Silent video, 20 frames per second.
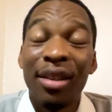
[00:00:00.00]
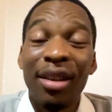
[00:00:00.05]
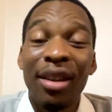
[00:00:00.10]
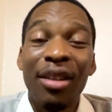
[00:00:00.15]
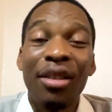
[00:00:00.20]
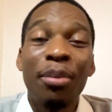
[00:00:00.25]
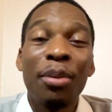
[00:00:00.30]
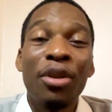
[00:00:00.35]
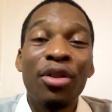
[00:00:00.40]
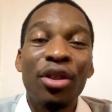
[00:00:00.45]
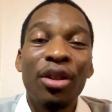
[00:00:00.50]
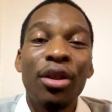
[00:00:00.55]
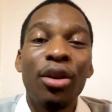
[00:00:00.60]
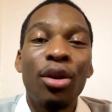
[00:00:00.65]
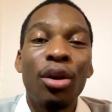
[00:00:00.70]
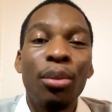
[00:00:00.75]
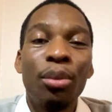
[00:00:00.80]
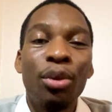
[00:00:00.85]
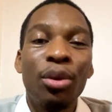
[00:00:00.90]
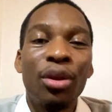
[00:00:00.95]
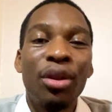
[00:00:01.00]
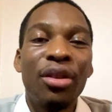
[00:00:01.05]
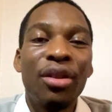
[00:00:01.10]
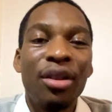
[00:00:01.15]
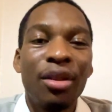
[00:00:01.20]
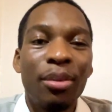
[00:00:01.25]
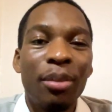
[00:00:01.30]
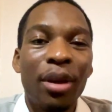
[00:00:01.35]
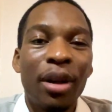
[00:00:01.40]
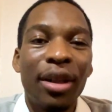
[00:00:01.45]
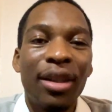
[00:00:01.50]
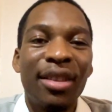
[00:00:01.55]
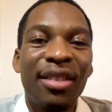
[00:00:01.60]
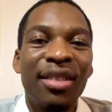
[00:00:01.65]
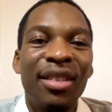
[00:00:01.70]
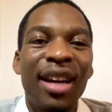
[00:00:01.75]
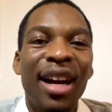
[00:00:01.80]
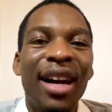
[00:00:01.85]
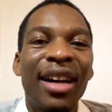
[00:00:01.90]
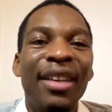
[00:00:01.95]
especially the commodities
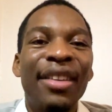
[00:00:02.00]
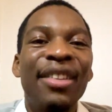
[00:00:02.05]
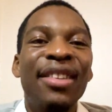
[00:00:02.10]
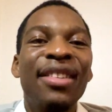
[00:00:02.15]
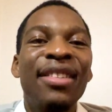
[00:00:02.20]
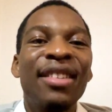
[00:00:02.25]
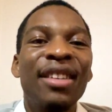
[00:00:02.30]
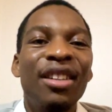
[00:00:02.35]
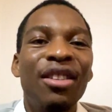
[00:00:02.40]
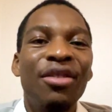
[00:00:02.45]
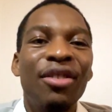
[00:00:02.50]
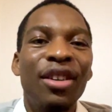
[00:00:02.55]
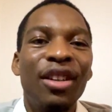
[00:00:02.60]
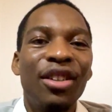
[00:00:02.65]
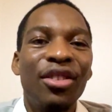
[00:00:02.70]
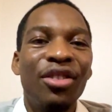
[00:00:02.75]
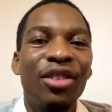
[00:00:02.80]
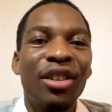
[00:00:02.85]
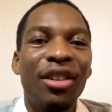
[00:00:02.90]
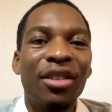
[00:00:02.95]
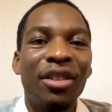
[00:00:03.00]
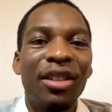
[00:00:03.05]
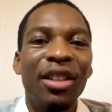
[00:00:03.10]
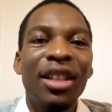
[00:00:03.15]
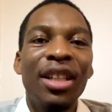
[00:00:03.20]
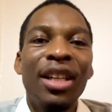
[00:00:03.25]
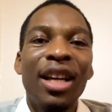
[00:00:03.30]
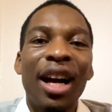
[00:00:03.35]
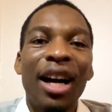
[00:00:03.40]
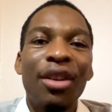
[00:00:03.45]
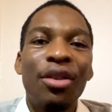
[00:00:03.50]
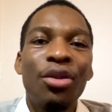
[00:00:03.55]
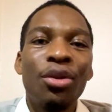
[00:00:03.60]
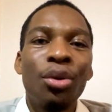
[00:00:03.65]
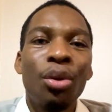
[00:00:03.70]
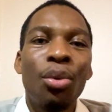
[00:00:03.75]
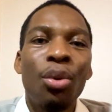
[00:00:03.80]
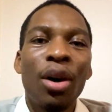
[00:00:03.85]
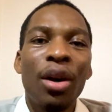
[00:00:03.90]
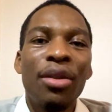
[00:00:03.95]
market and silver in general. And so
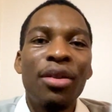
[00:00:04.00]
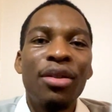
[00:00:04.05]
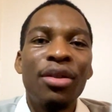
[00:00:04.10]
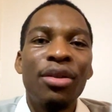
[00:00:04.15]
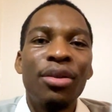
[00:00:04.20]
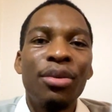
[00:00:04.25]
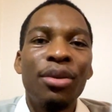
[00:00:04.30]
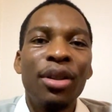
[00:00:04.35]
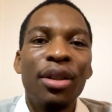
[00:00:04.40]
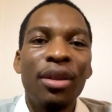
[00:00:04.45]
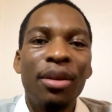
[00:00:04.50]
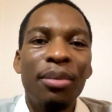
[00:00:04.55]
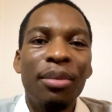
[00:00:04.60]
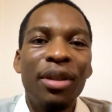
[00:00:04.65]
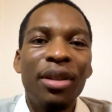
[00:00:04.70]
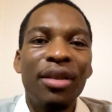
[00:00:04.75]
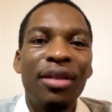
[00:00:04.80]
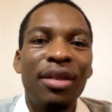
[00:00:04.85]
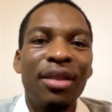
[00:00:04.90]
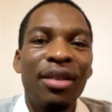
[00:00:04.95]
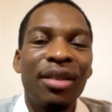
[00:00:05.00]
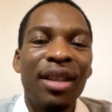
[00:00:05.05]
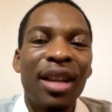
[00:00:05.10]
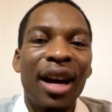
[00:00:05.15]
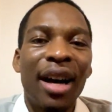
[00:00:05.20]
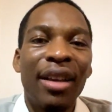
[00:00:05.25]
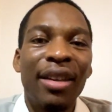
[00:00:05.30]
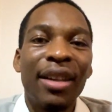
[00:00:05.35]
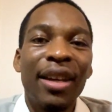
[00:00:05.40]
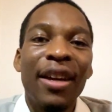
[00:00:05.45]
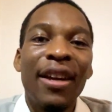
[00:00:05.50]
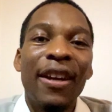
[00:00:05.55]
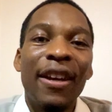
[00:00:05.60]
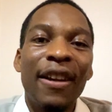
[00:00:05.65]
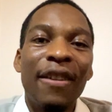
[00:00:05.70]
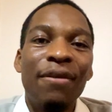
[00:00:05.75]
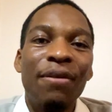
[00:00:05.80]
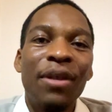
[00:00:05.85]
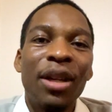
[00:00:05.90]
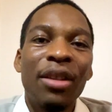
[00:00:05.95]
what this really means is that
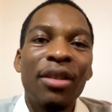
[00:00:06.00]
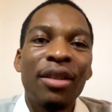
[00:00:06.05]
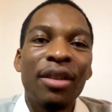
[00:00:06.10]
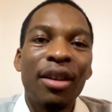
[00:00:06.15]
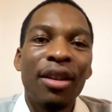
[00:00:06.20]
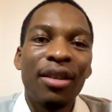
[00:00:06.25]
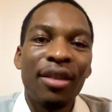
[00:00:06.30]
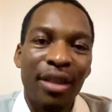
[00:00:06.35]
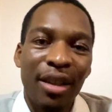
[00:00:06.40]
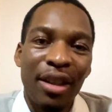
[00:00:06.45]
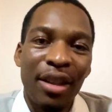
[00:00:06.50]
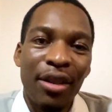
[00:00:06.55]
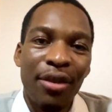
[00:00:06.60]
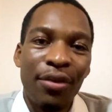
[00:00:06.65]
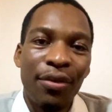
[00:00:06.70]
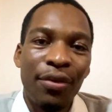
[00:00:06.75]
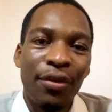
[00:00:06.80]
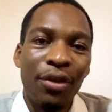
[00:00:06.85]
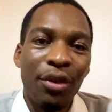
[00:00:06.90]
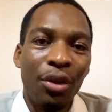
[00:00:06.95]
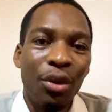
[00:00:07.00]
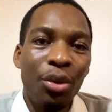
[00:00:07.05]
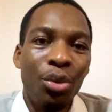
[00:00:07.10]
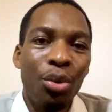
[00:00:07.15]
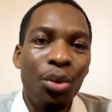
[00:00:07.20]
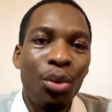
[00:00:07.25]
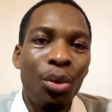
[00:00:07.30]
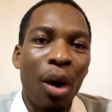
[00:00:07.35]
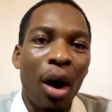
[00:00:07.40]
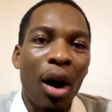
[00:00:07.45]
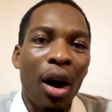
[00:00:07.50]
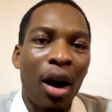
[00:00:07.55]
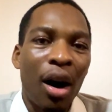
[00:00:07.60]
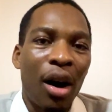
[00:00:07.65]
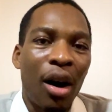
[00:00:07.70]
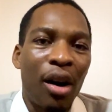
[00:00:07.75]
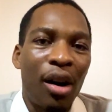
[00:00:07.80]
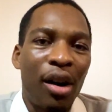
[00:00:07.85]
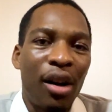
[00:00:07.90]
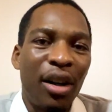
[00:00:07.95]
investors, if you
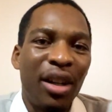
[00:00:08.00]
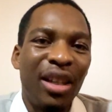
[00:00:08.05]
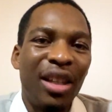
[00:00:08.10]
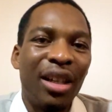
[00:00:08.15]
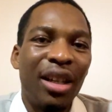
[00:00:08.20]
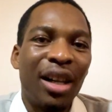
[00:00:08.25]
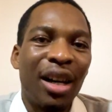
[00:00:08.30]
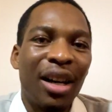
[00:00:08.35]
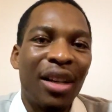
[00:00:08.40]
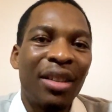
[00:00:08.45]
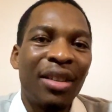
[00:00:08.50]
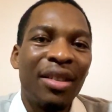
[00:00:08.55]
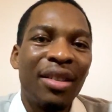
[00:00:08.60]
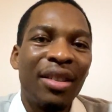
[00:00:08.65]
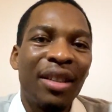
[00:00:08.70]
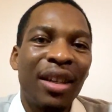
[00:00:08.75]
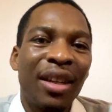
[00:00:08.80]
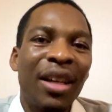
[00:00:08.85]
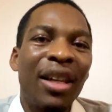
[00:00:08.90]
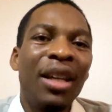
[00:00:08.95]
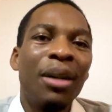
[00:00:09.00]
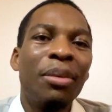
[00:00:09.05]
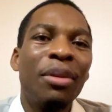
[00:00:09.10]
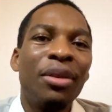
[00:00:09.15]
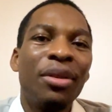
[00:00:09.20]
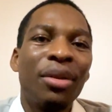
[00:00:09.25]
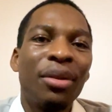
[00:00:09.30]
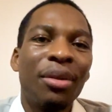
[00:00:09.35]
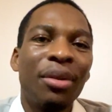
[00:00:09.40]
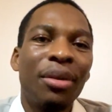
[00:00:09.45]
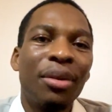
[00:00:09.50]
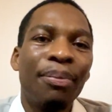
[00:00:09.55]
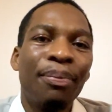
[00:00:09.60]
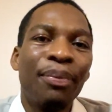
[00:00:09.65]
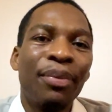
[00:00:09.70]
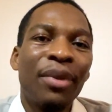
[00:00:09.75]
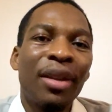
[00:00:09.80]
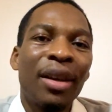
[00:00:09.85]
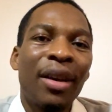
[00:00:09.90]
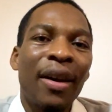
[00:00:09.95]
are not able to
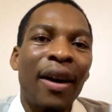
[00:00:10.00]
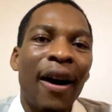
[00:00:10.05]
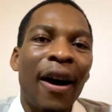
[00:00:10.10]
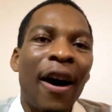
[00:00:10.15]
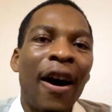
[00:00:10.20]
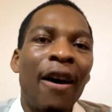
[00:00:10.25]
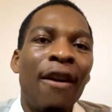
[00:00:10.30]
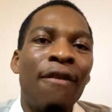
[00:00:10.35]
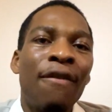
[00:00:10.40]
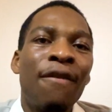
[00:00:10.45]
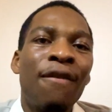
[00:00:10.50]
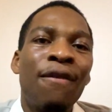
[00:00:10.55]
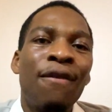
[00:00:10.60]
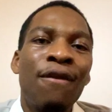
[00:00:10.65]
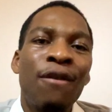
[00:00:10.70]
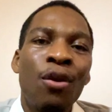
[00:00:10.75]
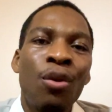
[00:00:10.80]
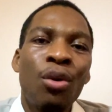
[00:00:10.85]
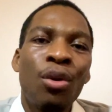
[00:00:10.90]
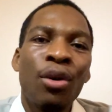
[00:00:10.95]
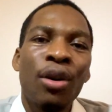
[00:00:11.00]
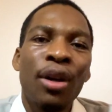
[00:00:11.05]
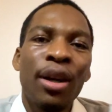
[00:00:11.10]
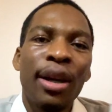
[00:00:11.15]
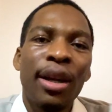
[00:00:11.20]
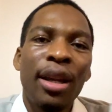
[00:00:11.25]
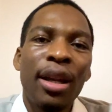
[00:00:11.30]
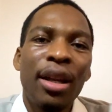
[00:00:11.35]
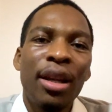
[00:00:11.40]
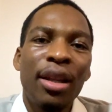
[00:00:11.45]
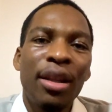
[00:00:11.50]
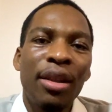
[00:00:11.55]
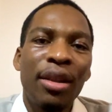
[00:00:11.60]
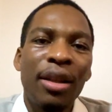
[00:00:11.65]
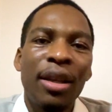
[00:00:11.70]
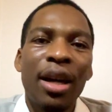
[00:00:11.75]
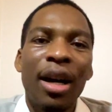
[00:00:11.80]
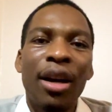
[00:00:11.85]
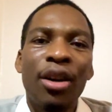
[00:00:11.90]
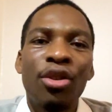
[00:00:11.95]
afford
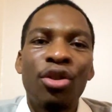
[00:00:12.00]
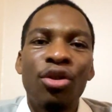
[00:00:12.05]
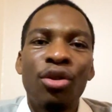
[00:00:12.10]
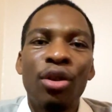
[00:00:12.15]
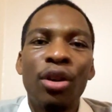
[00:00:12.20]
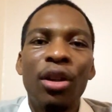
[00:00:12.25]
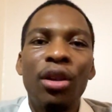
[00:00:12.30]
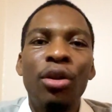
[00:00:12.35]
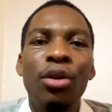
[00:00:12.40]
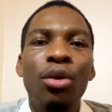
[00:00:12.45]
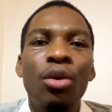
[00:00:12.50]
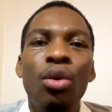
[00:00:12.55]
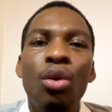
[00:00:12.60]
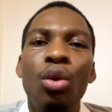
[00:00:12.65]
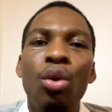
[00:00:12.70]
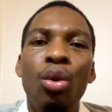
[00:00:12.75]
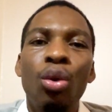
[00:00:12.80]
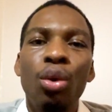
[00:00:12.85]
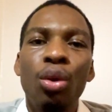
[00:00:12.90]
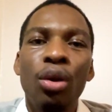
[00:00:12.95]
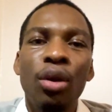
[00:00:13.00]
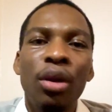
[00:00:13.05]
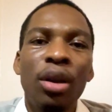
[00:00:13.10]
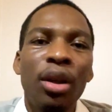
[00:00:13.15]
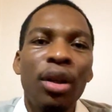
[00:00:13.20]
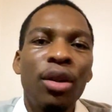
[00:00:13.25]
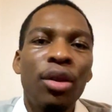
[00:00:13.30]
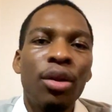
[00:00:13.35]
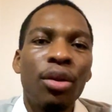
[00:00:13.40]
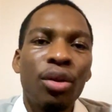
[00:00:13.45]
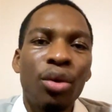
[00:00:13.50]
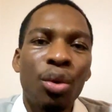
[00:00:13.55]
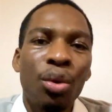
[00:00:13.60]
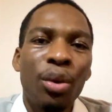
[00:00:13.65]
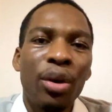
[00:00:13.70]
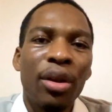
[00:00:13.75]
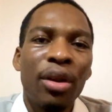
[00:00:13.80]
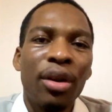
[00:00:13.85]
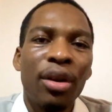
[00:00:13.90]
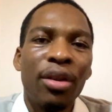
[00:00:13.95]
the actual gold, so
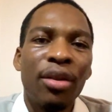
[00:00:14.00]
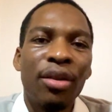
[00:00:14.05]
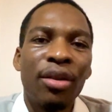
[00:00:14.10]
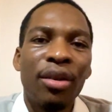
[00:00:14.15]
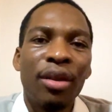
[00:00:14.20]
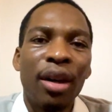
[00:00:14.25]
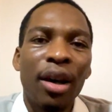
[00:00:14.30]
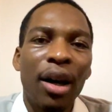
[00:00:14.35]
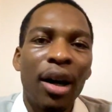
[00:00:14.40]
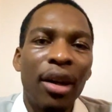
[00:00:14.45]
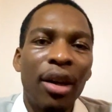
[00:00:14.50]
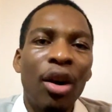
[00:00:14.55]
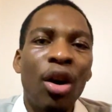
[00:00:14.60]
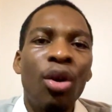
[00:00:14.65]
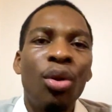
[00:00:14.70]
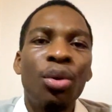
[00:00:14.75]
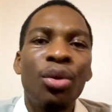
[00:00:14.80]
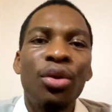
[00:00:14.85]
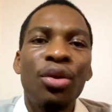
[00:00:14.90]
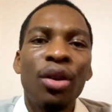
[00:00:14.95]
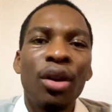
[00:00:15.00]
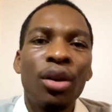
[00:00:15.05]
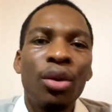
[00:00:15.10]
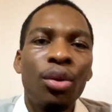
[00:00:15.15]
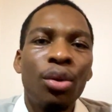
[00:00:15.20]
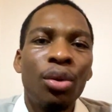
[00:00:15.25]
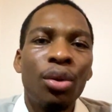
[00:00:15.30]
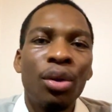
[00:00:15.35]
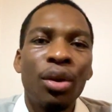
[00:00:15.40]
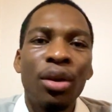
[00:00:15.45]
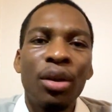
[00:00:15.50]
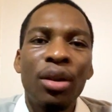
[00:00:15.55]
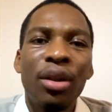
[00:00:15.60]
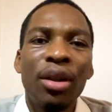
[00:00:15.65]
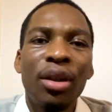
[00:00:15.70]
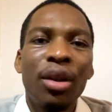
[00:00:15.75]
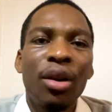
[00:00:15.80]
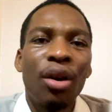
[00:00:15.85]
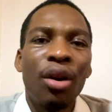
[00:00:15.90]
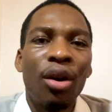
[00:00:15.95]
whether it's an ounce of gold
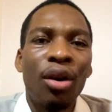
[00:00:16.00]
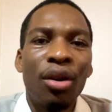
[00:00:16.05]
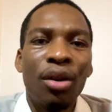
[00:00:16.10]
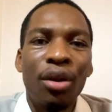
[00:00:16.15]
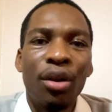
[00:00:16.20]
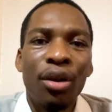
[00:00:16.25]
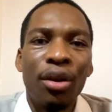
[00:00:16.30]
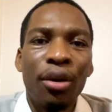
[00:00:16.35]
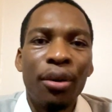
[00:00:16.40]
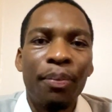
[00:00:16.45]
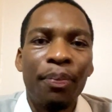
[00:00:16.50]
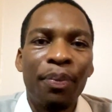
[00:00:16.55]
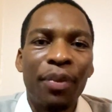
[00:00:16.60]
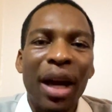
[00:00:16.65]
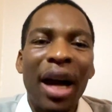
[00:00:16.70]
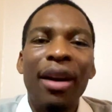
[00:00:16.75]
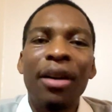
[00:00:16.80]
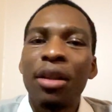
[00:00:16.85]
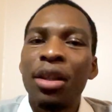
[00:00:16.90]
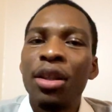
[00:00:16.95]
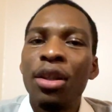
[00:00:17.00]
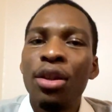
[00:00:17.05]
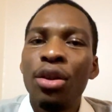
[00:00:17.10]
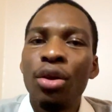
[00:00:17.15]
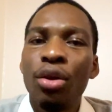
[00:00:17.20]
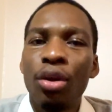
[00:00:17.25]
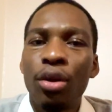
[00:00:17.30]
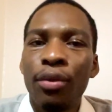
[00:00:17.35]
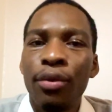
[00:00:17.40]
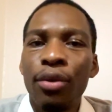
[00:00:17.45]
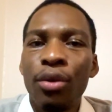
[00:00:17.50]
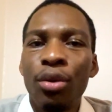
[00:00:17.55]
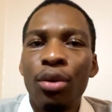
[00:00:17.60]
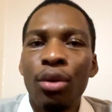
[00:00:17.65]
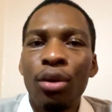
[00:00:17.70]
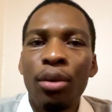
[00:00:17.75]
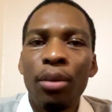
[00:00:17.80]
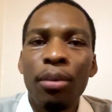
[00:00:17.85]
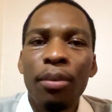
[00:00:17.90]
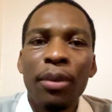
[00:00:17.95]
or a kilo of
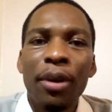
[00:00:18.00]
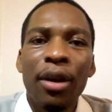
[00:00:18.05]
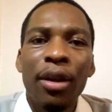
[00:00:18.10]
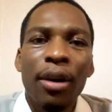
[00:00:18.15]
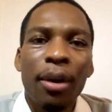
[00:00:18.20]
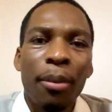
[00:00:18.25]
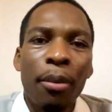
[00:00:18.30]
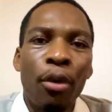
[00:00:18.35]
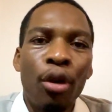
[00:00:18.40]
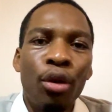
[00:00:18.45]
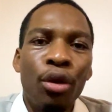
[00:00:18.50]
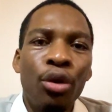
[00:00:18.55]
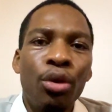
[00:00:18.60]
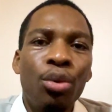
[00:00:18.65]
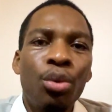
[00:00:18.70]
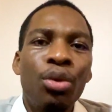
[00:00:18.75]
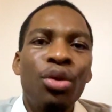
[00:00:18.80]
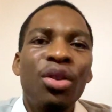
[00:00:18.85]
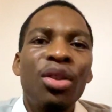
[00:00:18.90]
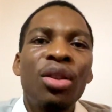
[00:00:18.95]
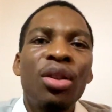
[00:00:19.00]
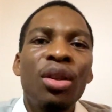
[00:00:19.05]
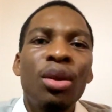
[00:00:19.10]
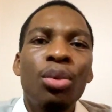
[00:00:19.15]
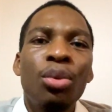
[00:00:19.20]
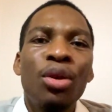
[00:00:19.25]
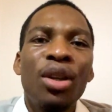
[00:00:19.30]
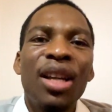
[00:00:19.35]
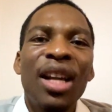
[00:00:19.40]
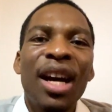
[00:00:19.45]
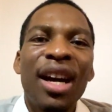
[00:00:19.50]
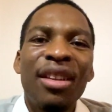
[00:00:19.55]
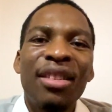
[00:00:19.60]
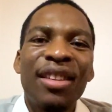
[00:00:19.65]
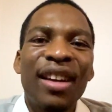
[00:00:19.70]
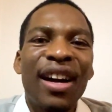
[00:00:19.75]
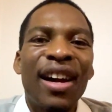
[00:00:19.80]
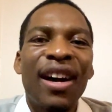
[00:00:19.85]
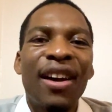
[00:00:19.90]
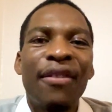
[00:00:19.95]
gold, but you still would like
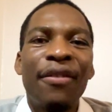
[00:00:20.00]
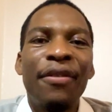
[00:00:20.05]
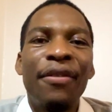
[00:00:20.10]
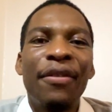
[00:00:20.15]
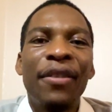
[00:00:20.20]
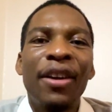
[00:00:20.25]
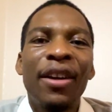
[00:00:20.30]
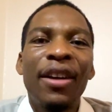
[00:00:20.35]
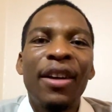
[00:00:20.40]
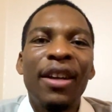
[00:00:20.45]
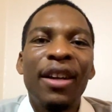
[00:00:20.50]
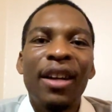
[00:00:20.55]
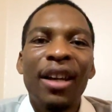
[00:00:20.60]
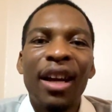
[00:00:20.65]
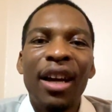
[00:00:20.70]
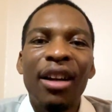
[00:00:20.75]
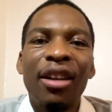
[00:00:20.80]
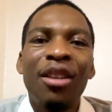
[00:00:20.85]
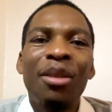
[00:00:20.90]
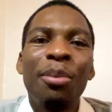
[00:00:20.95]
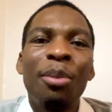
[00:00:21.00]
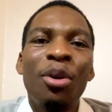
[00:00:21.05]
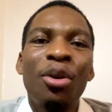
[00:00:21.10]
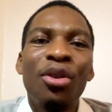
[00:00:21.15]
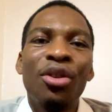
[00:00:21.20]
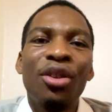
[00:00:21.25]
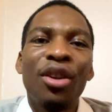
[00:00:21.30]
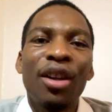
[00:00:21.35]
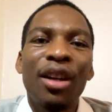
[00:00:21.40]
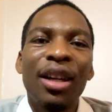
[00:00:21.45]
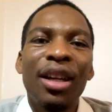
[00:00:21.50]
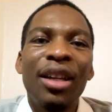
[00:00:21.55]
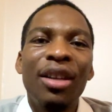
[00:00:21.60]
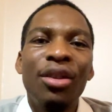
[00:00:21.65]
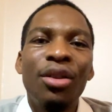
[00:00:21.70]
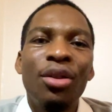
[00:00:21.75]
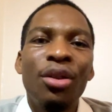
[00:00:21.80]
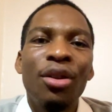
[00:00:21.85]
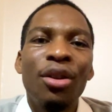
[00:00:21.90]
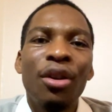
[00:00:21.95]
to have exposure
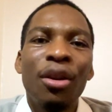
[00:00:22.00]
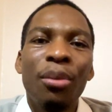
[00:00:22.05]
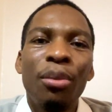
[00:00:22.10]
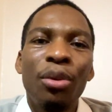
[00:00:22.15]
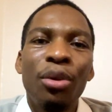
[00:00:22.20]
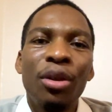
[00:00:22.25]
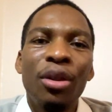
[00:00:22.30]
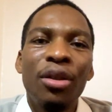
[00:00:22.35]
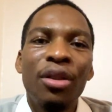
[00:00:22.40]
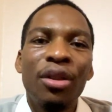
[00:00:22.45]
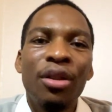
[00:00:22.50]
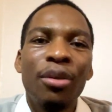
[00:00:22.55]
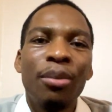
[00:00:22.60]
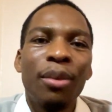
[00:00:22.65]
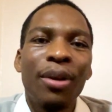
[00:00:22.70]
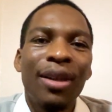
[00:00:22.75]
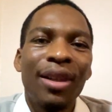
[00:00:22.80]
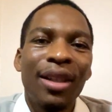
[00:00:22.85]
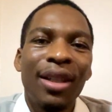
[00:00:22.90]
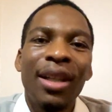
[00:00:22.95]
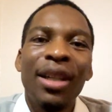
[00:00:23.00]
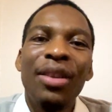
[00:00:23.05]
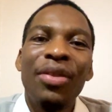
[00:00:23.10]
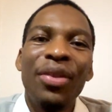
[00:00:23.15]
into the commodities market,